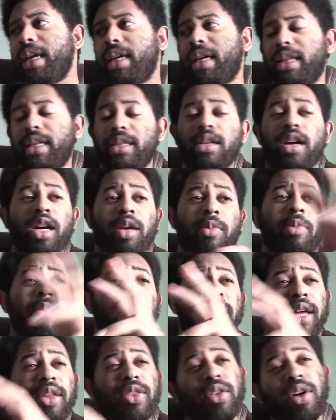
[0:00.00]
and then talk about
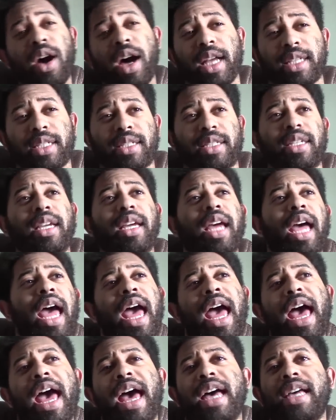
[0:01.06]
my thoughts
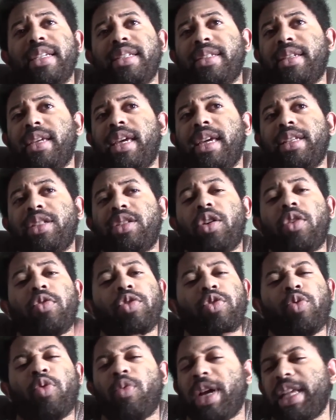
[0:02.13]
as its
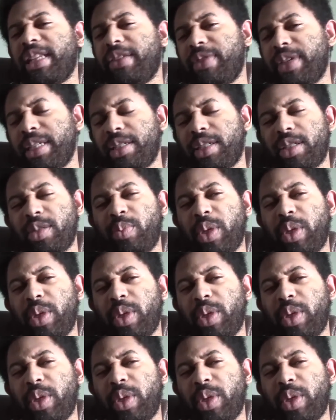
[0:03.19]
cultural relevance.